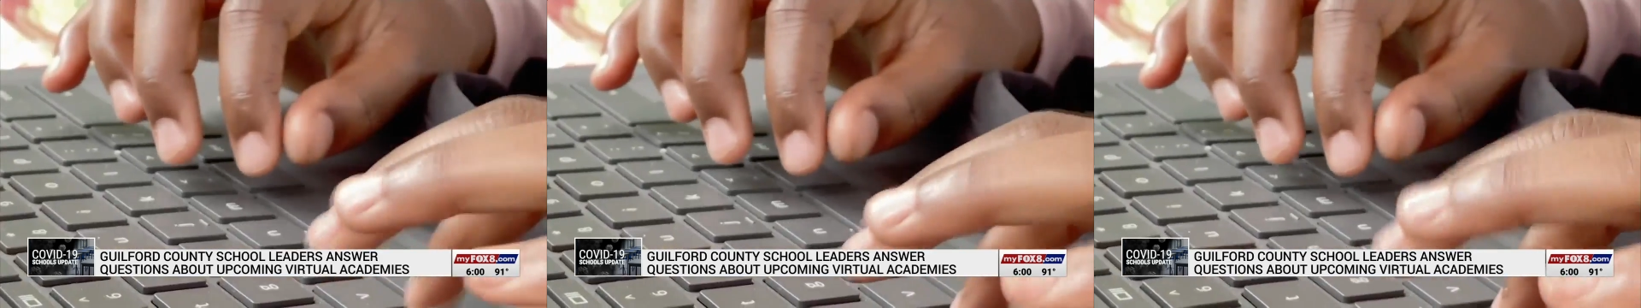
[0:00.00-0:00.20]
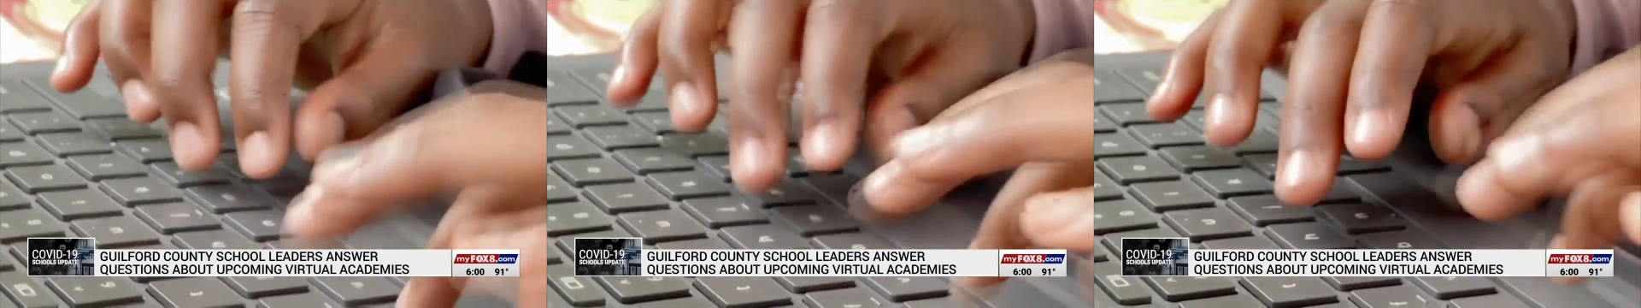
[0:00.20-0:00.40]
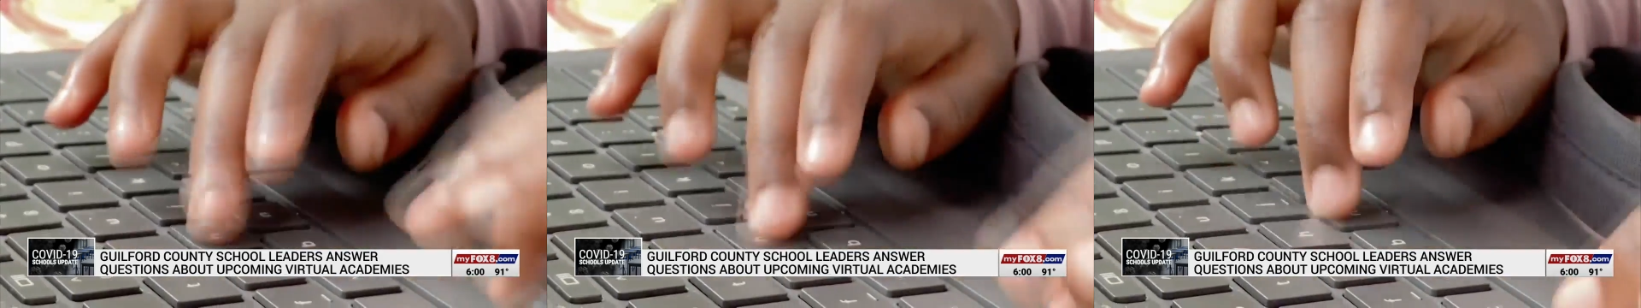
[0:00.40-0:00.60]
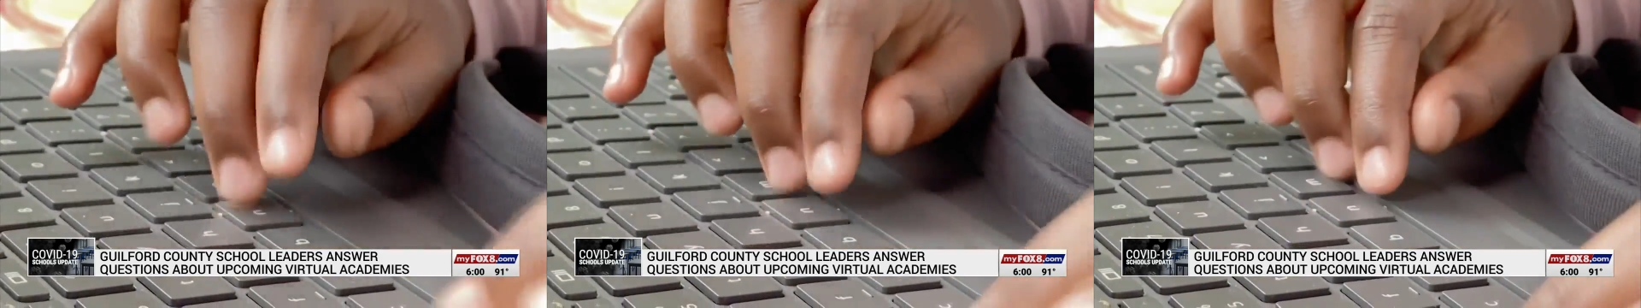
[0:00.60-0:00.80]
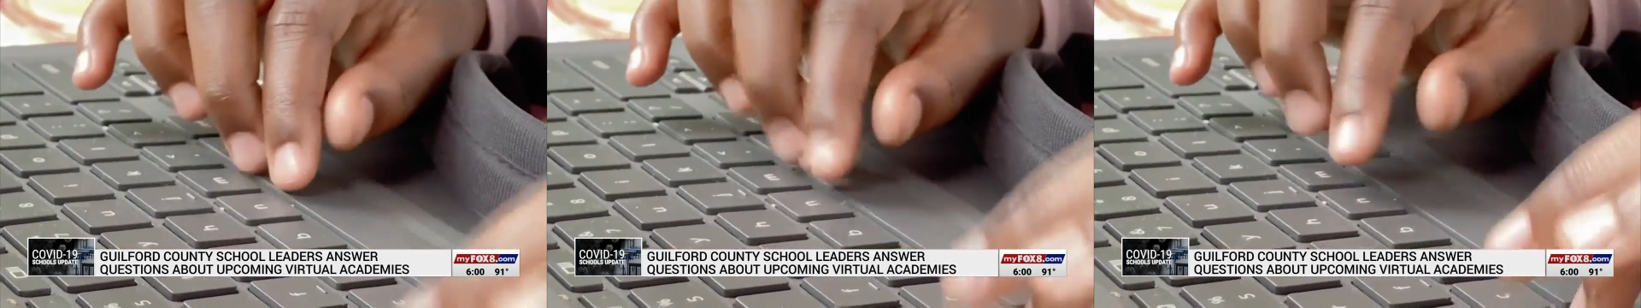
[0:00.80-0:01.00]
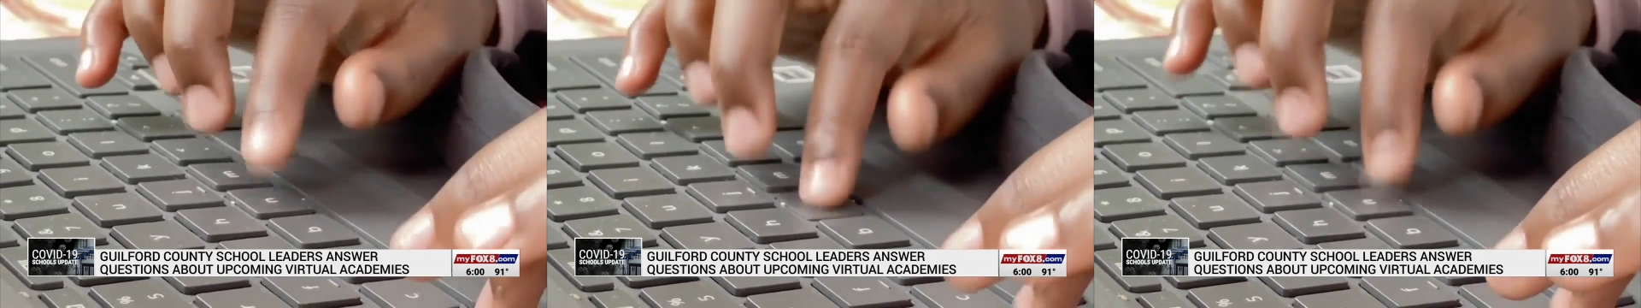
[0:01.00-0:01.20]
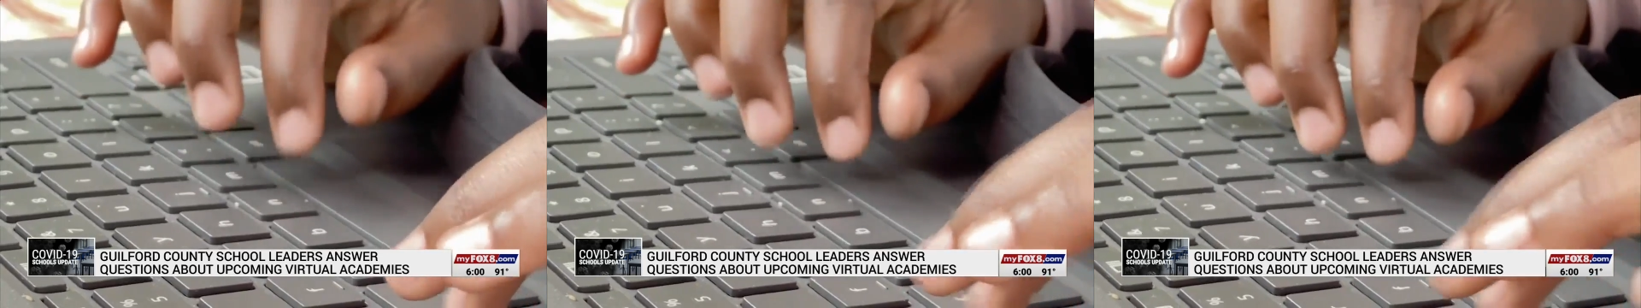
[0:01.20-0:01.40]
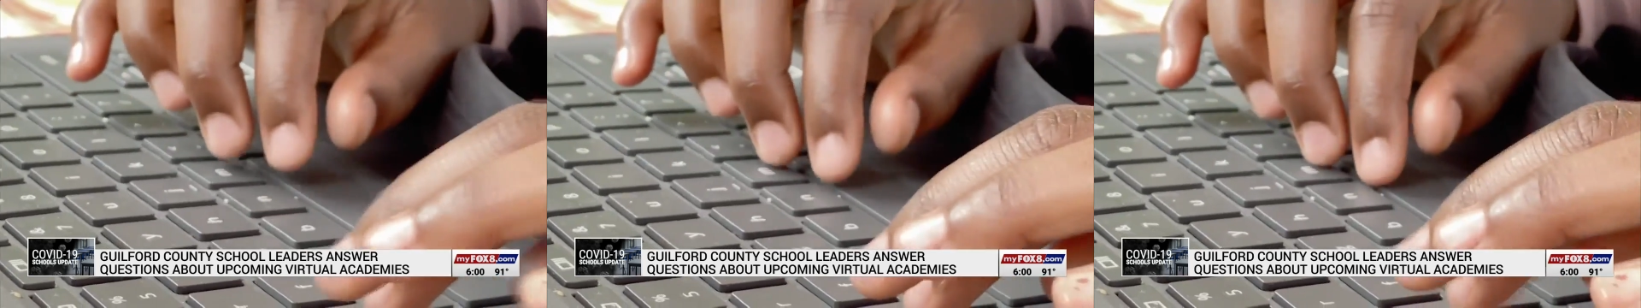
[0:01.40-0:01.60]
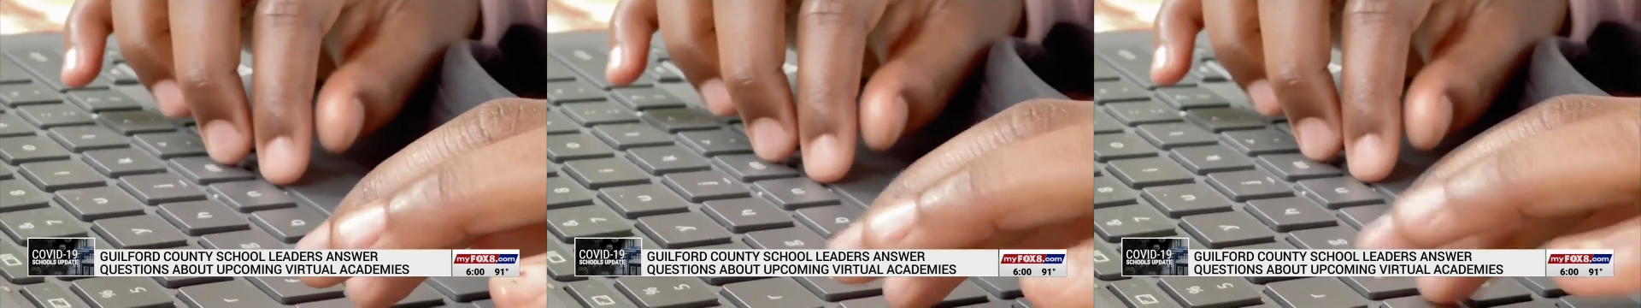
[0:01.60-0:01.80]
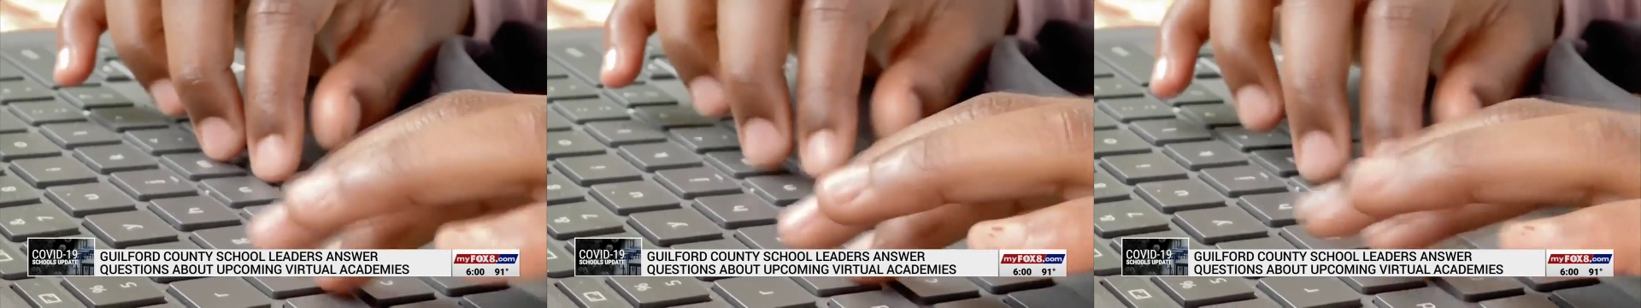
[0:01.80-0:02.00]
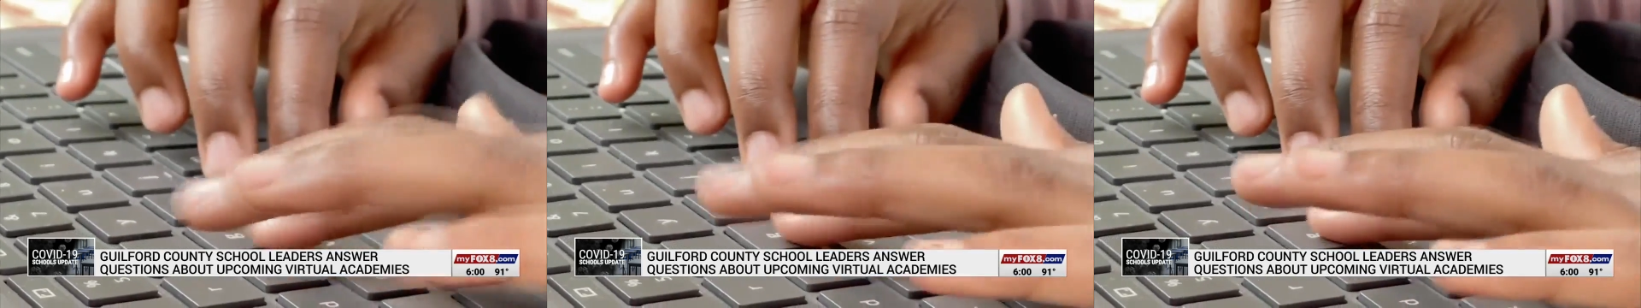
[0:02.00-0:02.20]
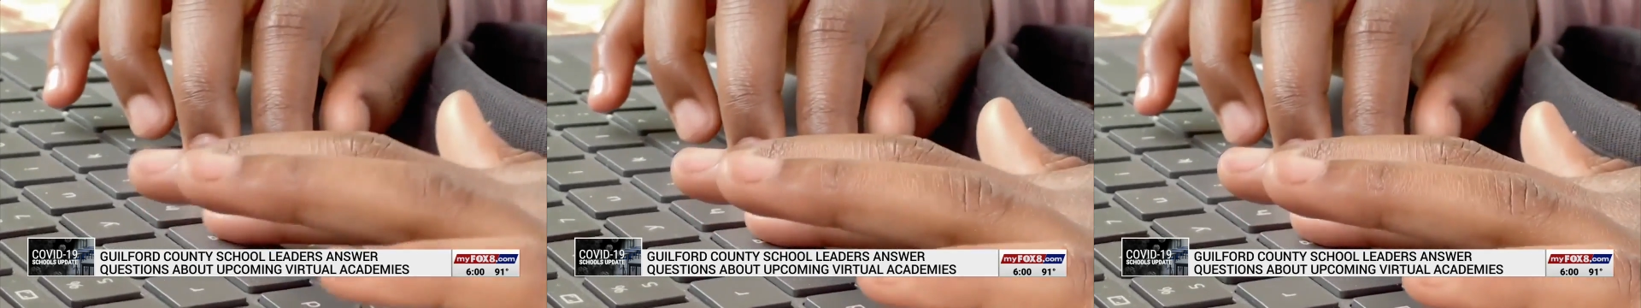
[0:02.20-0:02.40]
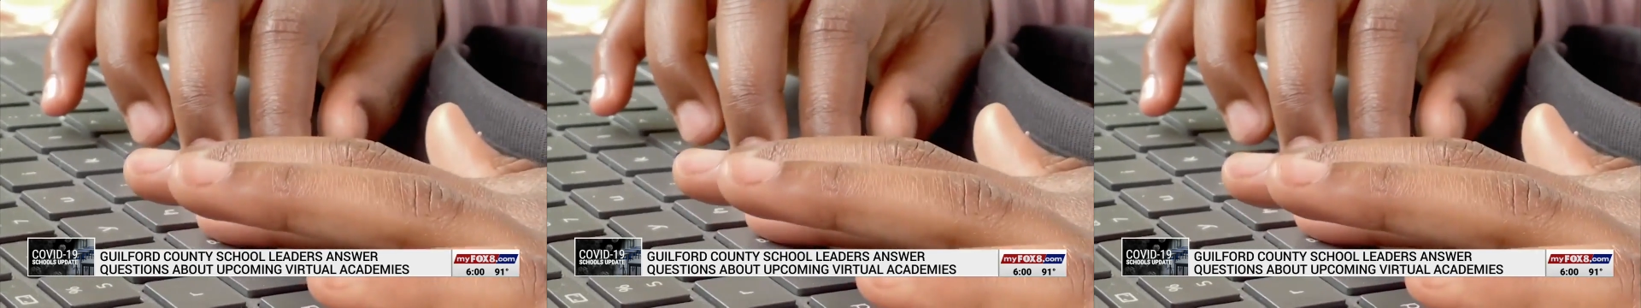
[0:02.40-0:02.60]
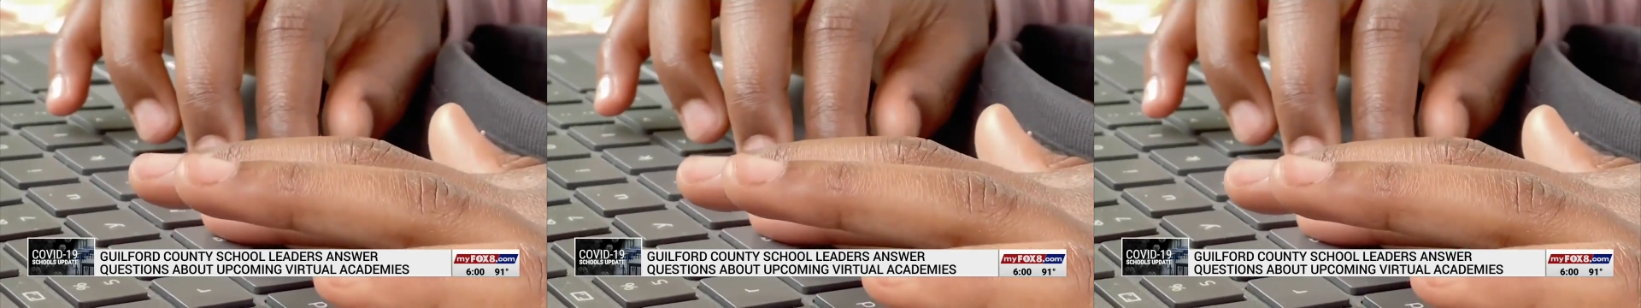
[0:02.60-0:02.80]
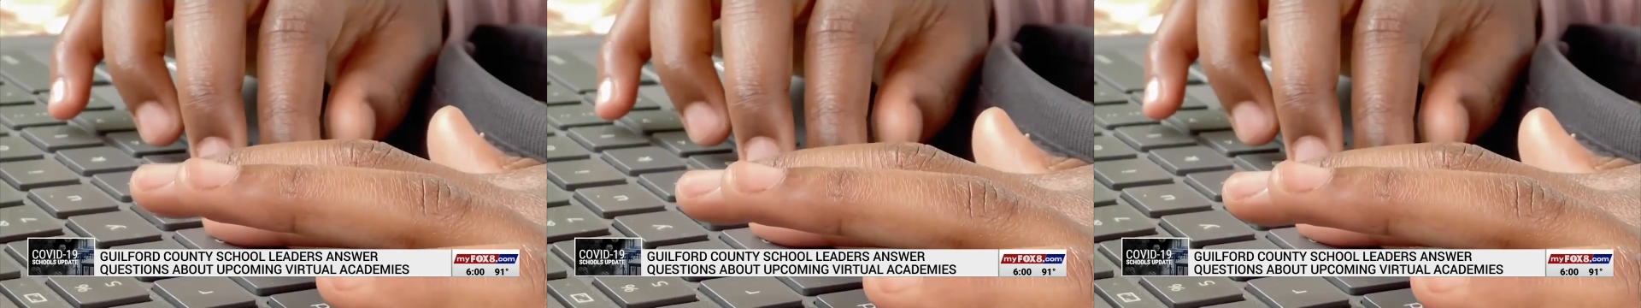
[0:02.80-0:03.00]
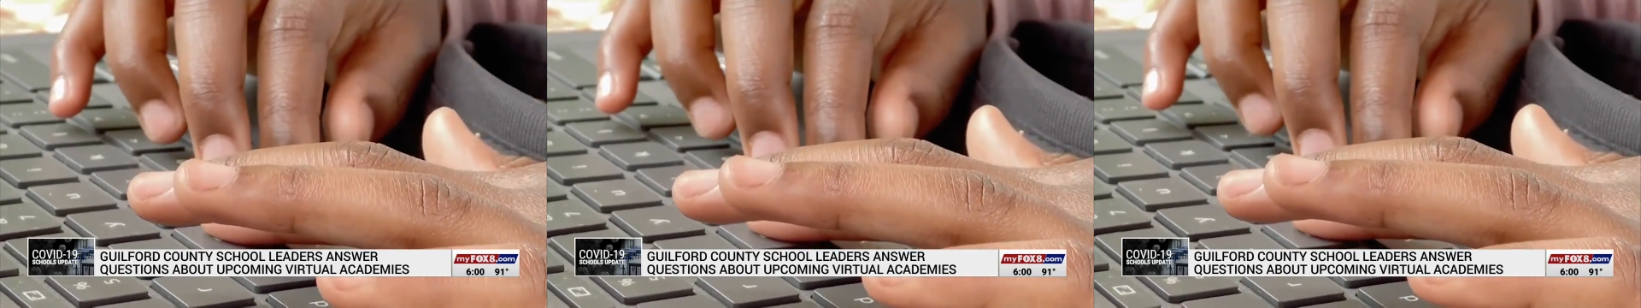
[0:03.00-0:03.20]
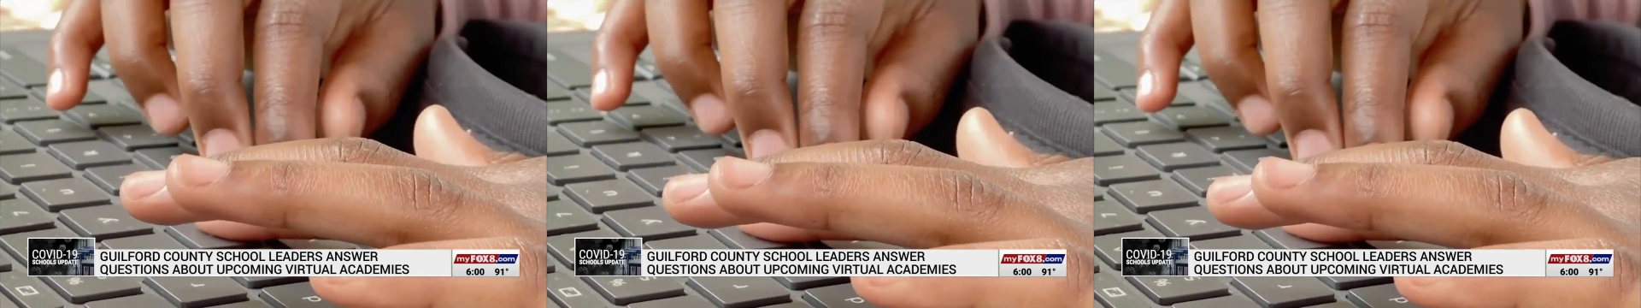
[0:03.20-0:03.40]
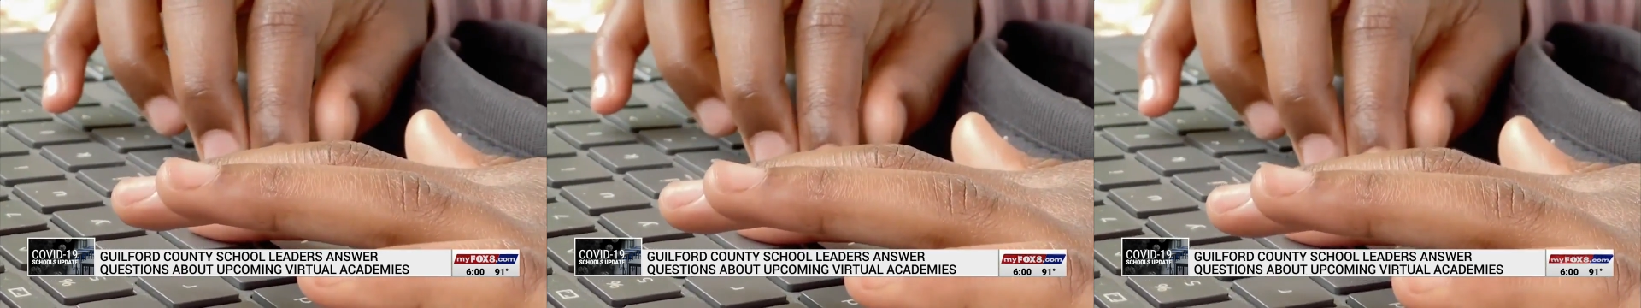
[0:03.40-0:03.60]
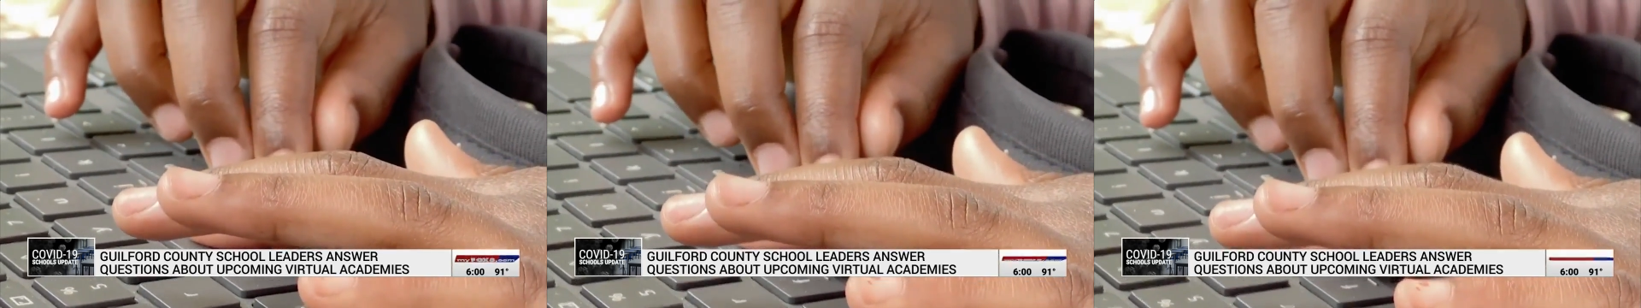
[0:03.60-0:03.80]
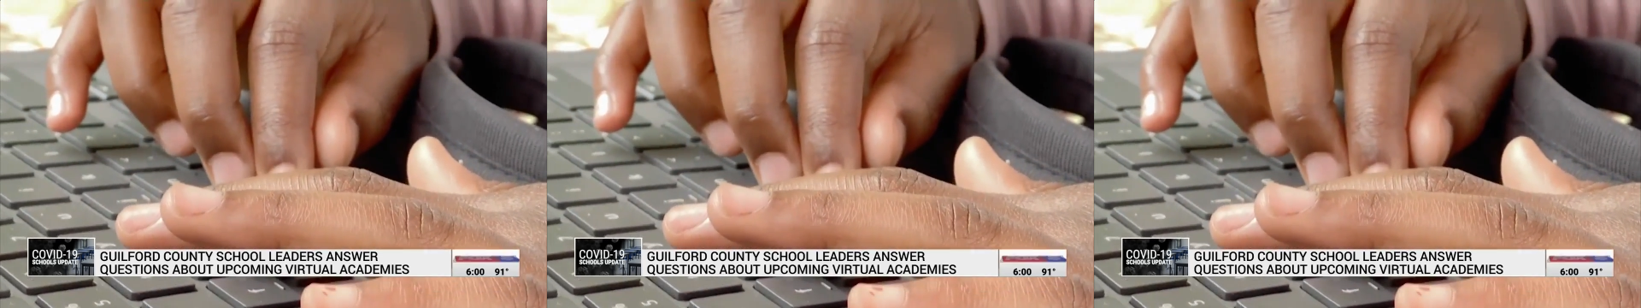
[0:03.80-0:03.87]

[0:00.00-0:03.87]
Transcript: [unreadable: no face in view]